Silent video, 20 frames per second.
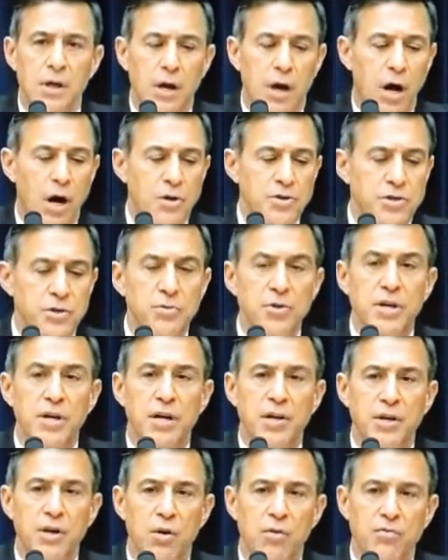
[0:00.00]
Our duty on
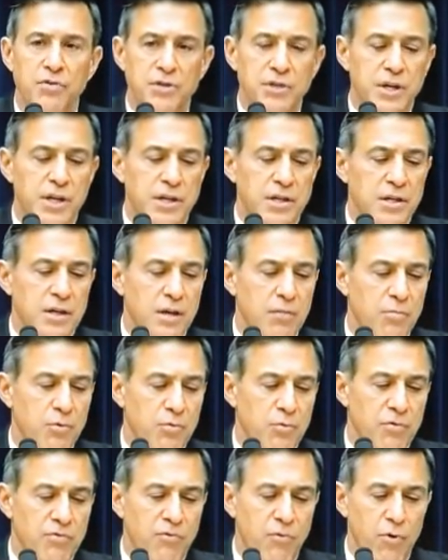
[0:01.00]
the Oversight and Government
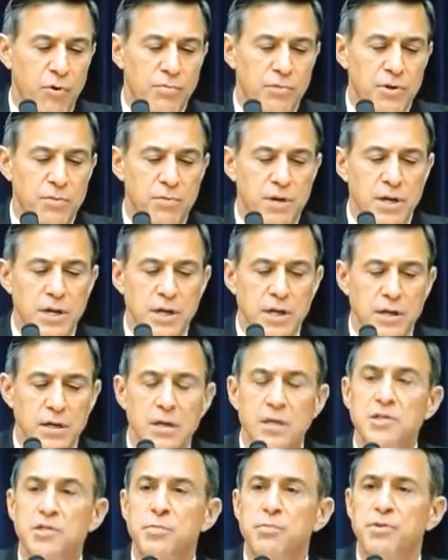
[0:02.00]
Reform Committee
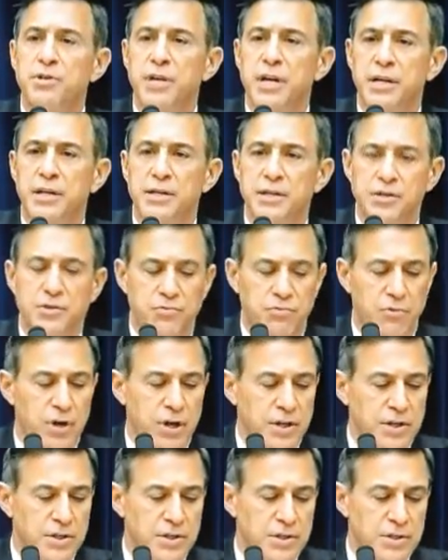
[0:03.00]
is to protect these
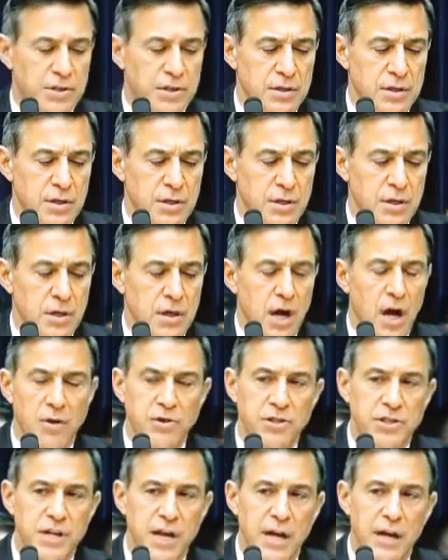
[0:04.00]
rights. Our
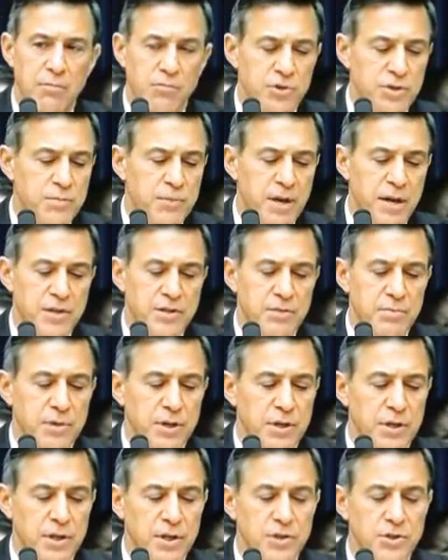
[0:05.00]
solemn
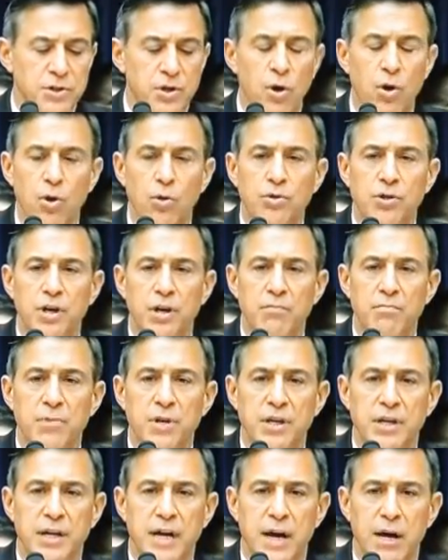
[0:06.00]
responsibility is to hold government
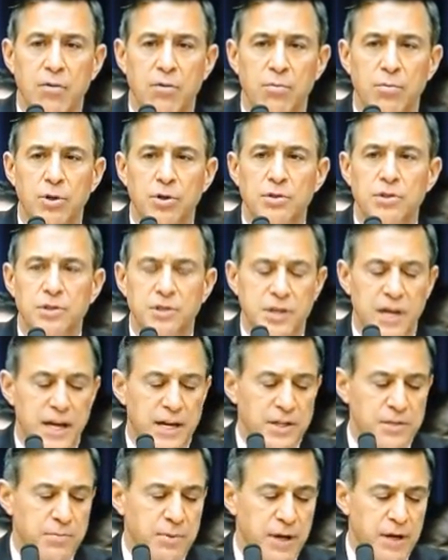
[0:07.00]
accountable to
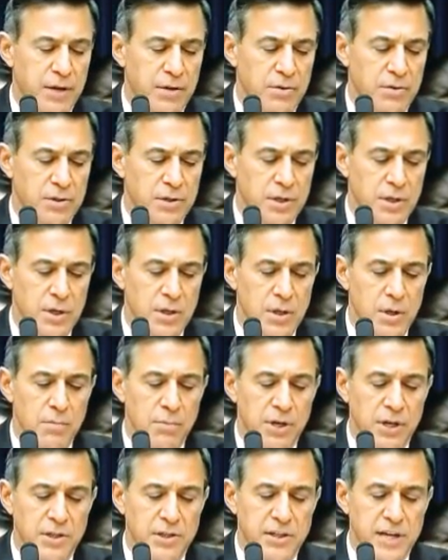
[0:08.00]
taxpayers,
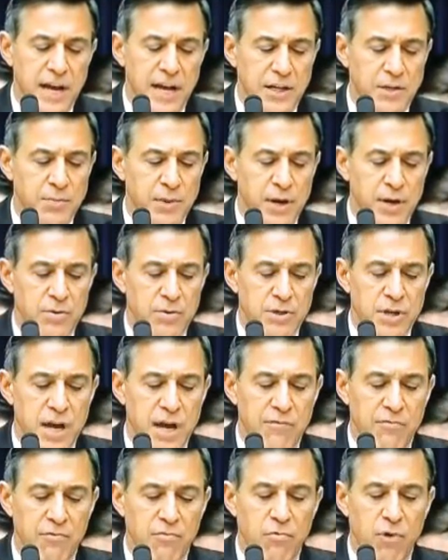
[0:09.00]
because taxpayers
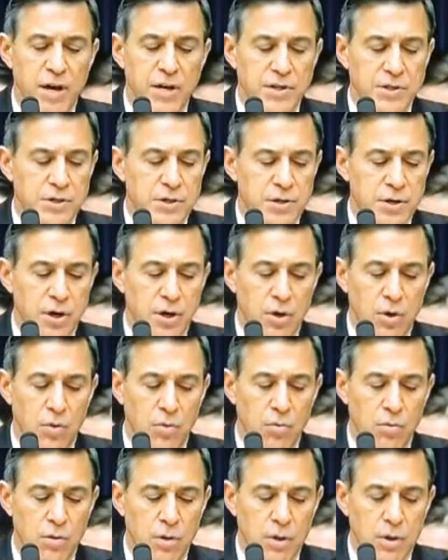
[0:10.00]
have a right to
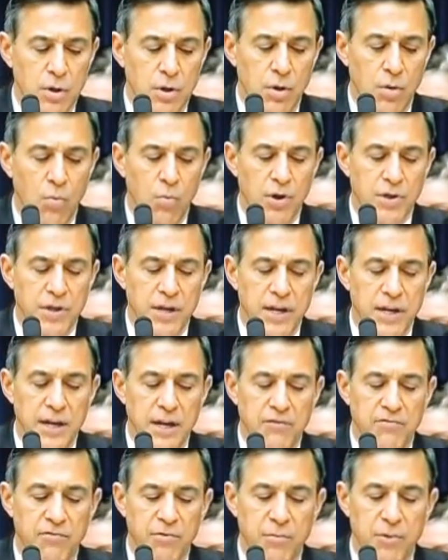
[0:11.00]
know what they
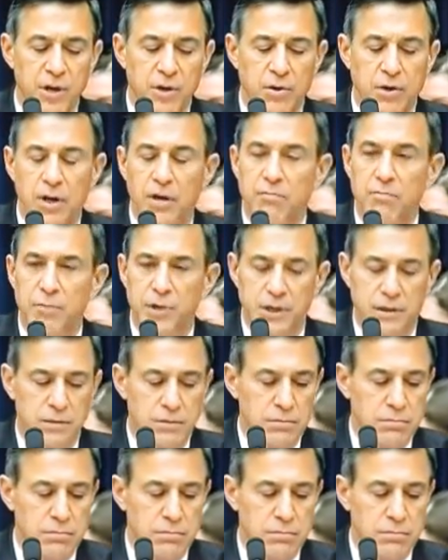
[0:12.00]
get from their government.